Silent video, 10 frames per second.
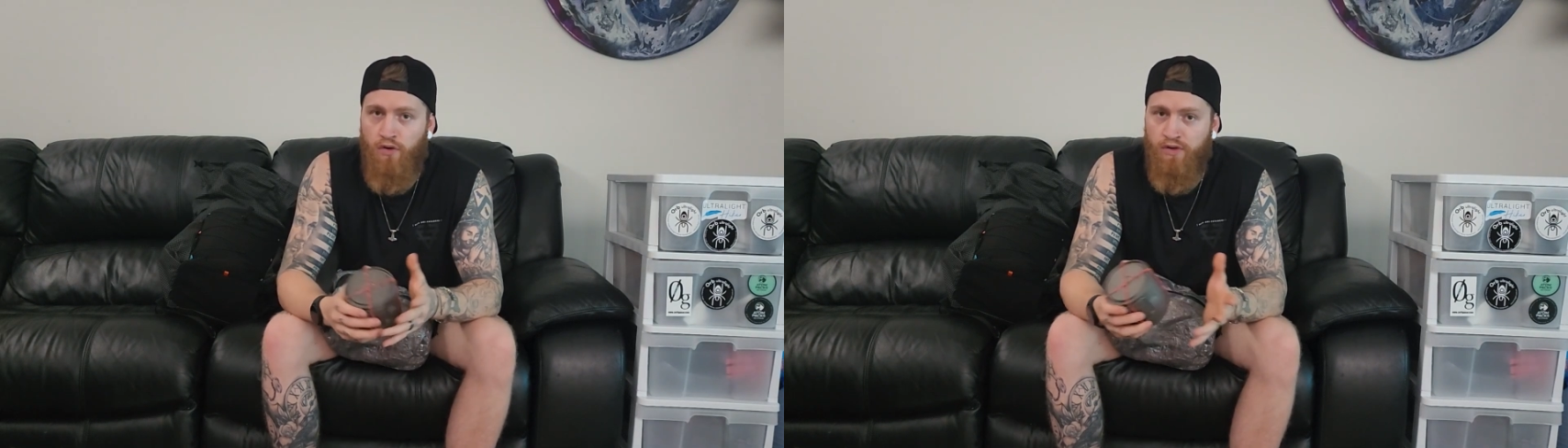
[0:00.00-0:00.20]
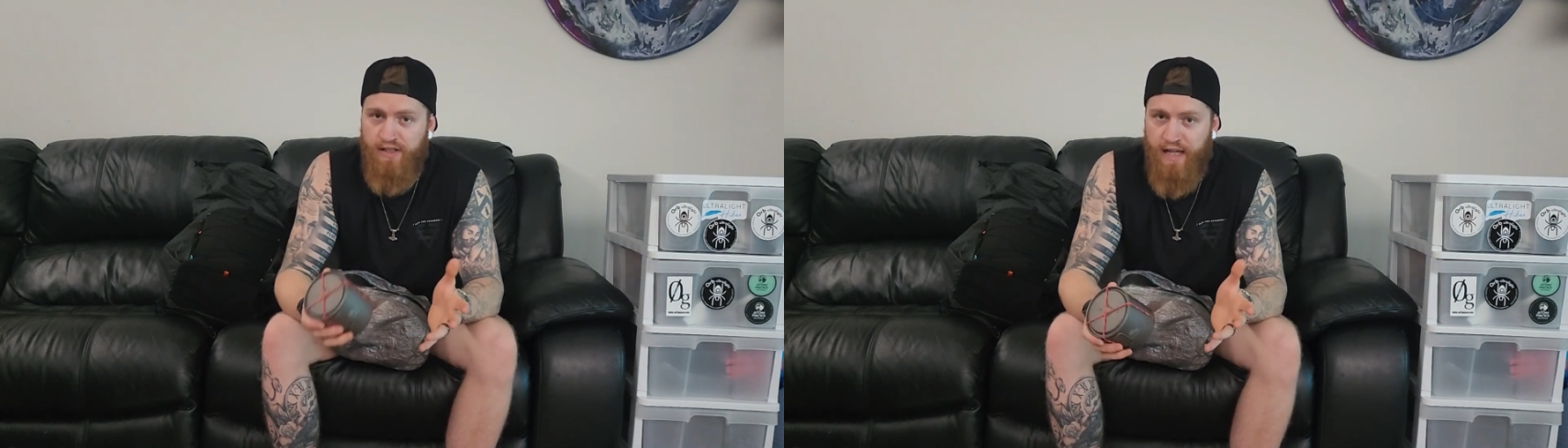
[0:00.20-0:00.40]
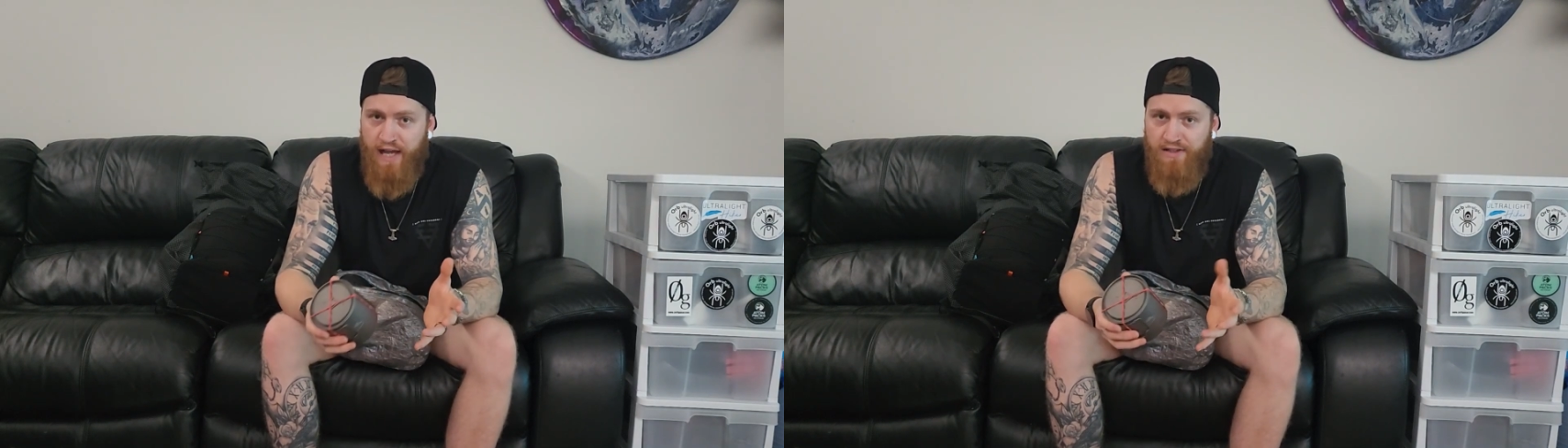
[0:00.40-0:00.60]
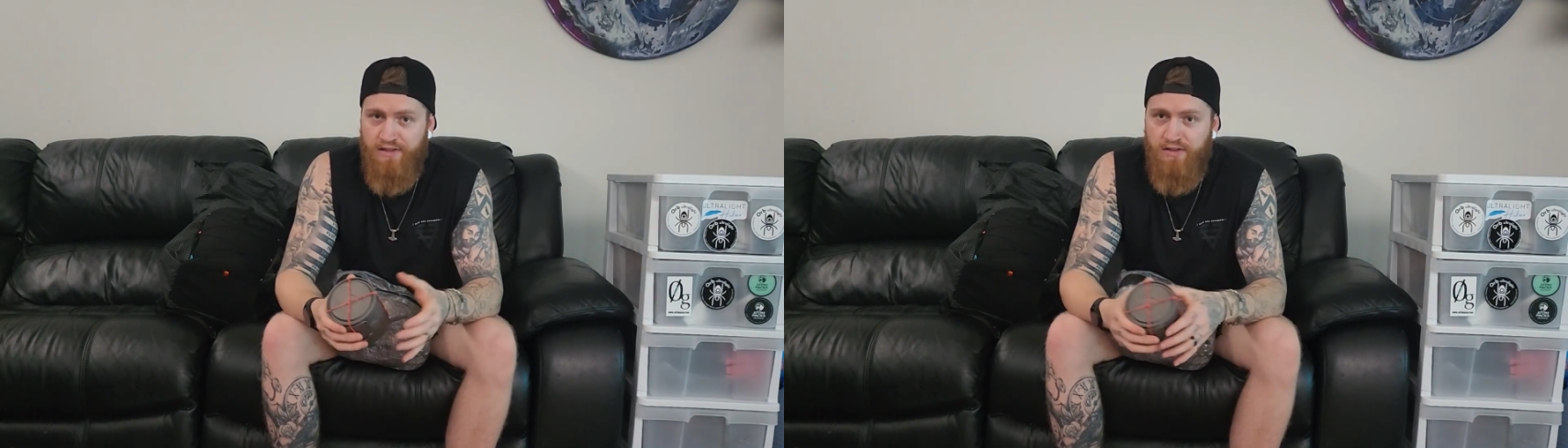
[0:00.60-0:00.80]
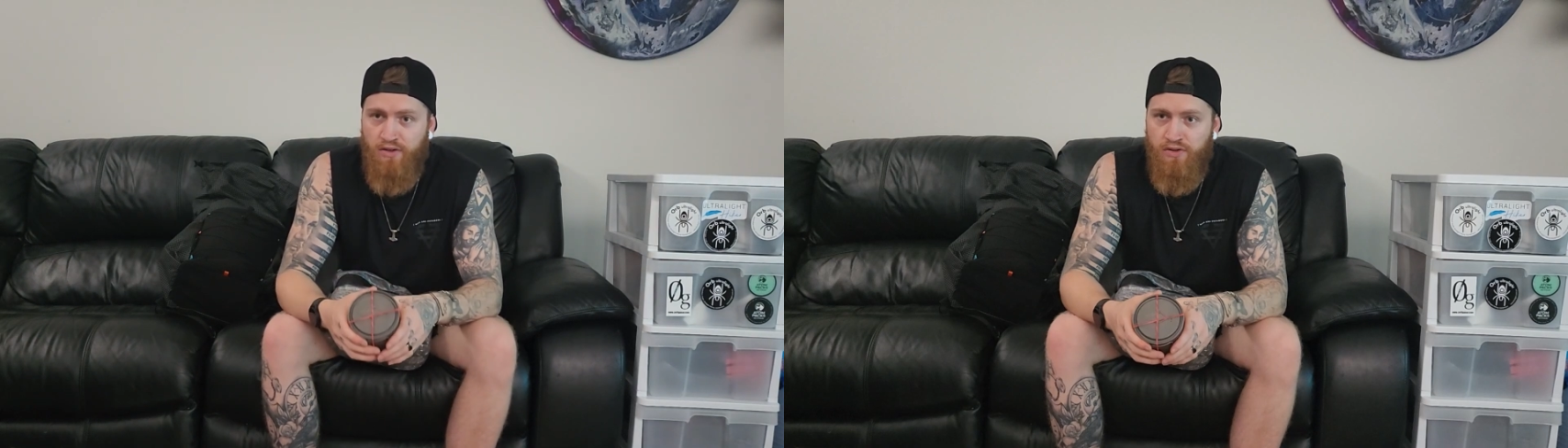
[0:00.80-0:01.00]
or the
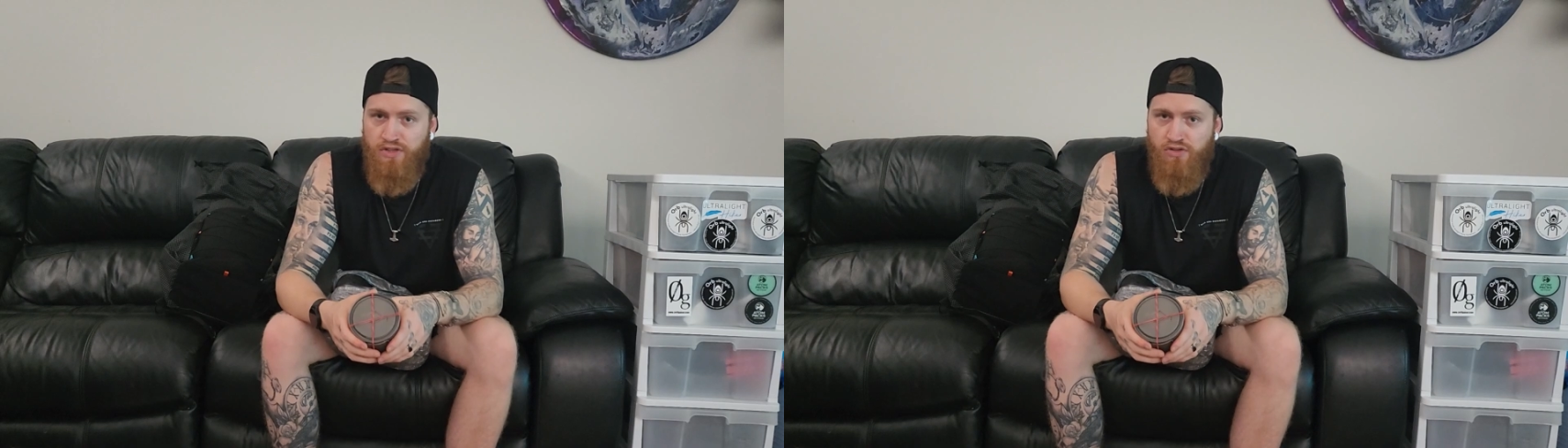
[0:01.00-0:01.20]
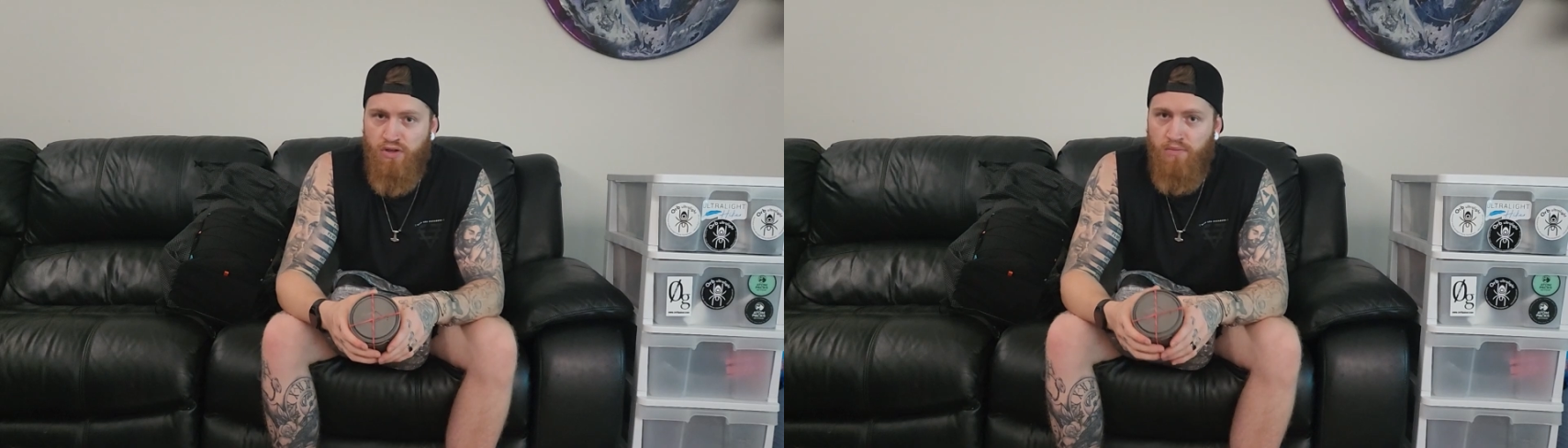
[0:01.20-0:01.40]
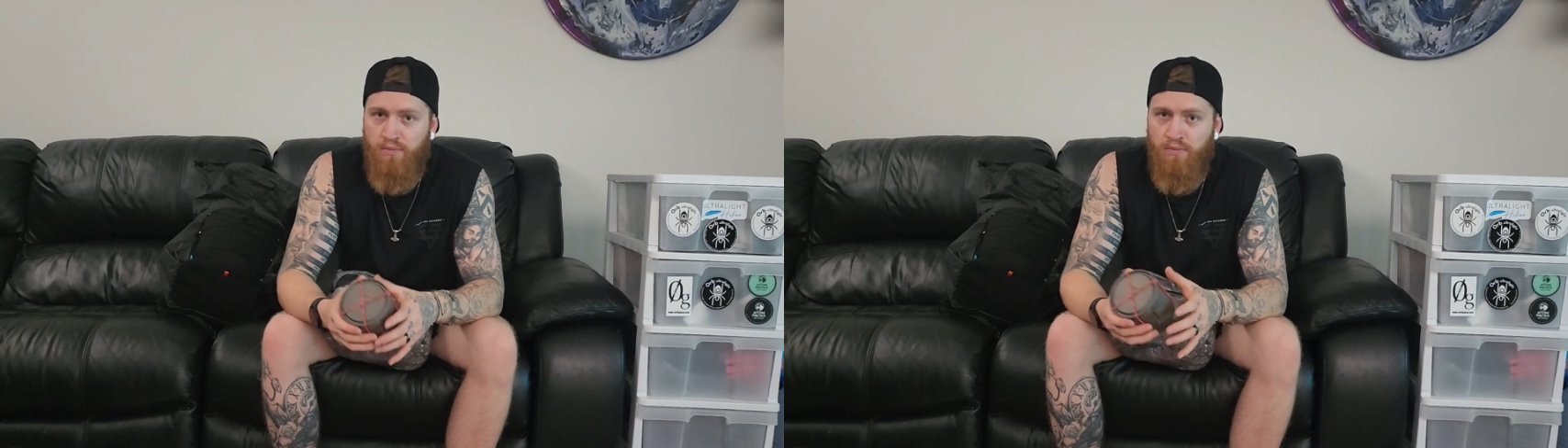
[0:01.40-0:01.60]
gas on this trip.